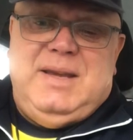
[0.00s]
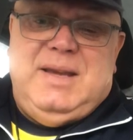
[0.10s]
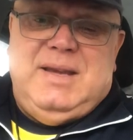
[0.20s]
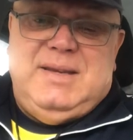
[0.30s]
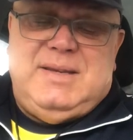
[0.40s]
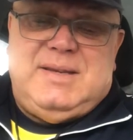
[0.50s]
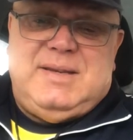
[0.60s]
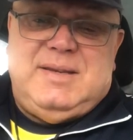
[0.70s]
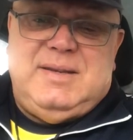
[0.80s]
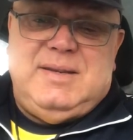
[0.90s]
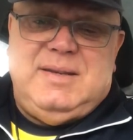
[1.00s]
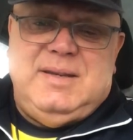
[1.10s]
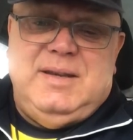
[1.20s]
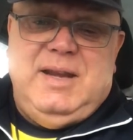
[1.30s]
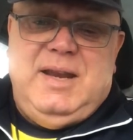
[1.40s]
is
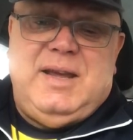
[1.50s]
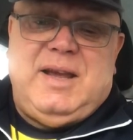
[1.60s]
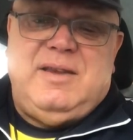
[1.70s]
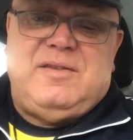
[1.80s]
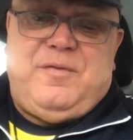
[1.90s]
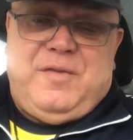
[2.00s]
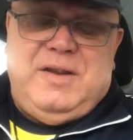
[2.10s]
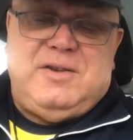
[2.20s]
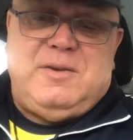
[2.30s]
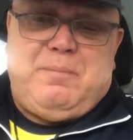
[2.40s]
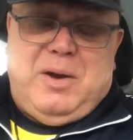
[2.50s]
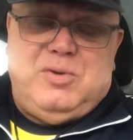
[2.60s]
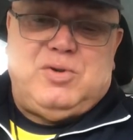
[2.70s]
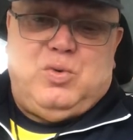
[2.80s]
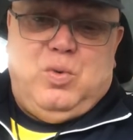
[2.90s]
leaning against a fence, a
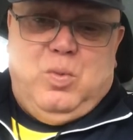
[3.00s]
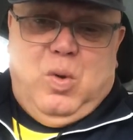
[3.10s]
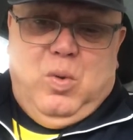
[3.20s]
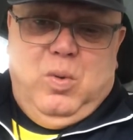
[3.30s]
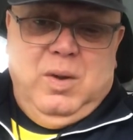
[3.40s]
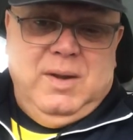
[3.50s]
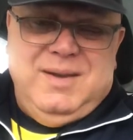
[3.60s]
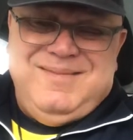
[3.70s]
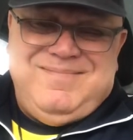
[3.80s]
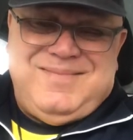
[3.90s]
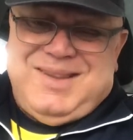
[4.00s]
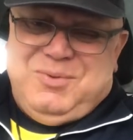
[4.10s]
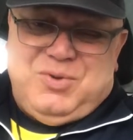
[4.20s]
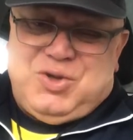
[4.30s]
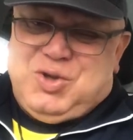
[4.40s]
post or a wall,
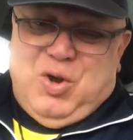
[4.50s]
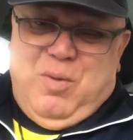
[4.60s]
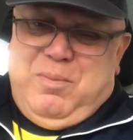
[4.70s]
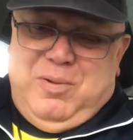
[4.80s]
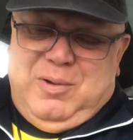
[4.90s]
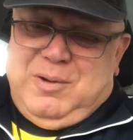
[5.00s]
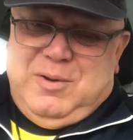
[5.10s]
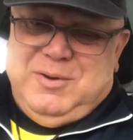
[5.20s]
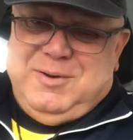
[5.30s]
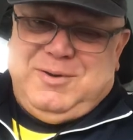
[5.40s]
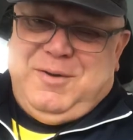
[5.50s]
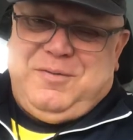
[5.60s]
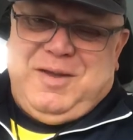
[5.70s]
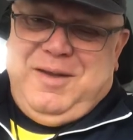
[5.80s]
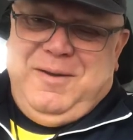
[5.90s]
don't stop.
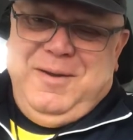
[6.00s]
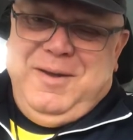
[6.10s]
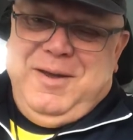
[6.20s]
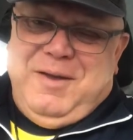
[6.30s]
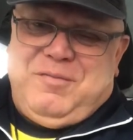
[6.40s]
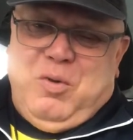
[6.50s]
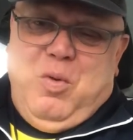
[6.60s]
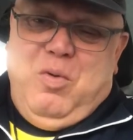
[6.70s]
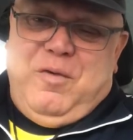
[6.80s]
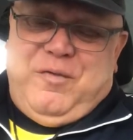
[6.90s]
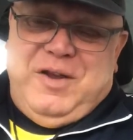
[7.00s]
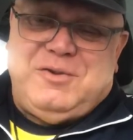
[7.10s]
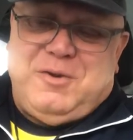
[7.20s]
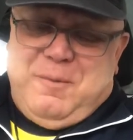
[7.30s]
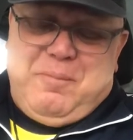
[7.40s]
If the wall, the
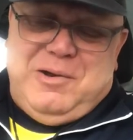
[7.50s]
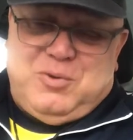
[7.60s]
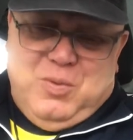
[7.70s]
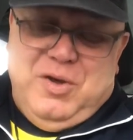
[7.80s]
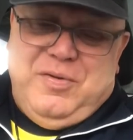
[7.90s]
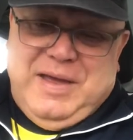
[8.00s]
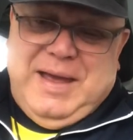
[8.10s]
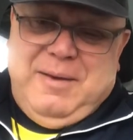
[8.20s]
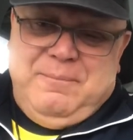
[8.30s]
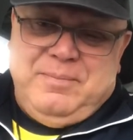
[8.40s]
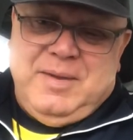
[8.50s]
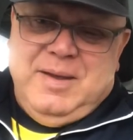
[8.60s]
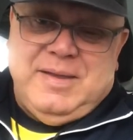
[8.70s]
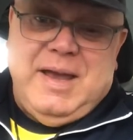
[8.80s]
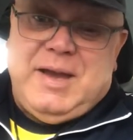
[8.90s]
fence or the post weren't there,
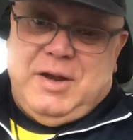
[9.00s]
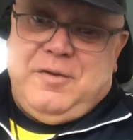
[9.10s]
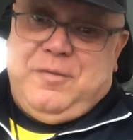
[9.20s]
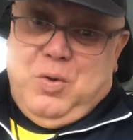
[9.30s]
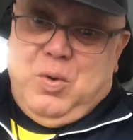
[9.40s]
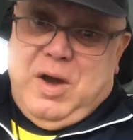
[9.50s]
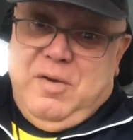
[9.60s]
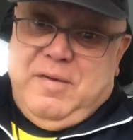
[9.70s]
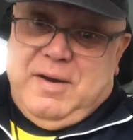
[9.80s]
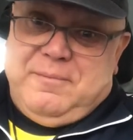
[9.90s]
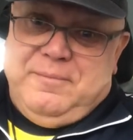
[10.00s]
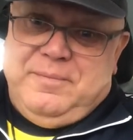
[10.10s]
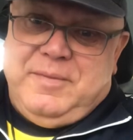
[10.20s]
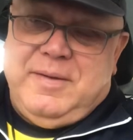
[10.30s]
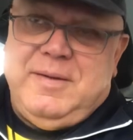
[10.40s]
they're going to fall over.
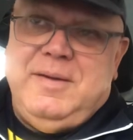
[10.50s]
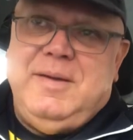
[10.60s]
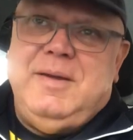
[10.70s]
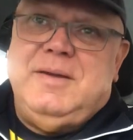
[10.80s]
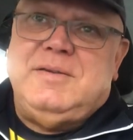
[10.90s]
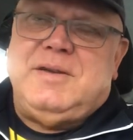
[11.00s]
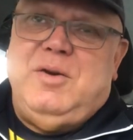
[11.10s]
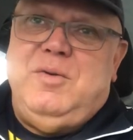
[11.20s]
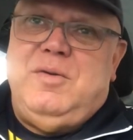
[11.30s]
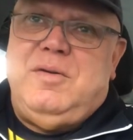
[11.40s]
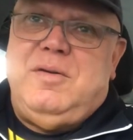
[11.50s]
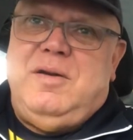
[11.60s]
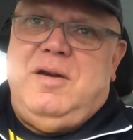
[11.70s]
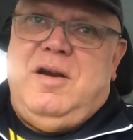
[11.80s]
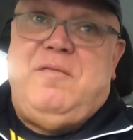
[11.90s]
So
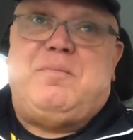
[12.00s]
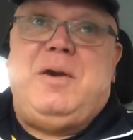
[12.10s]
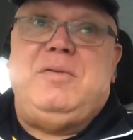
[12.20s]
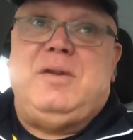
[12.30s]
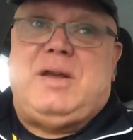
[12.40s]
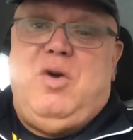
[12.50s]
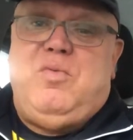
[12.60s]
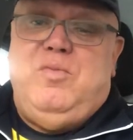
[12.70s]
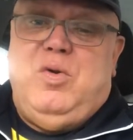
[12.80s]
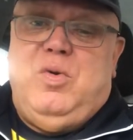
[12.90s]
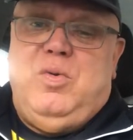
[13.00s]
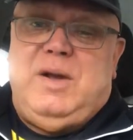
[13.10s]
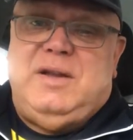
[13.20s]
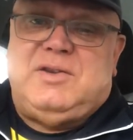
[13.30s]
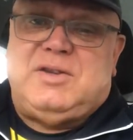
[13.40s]
I've broke the golden rule
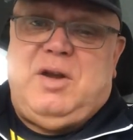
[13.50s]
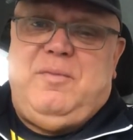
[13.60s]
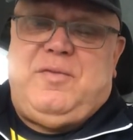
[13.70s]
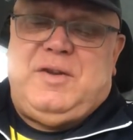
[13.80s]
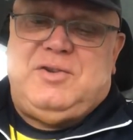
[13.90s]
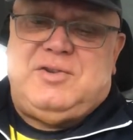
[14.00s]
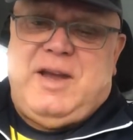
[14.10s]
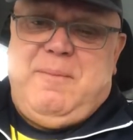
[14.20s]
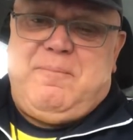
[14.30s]
and stopped for this chap,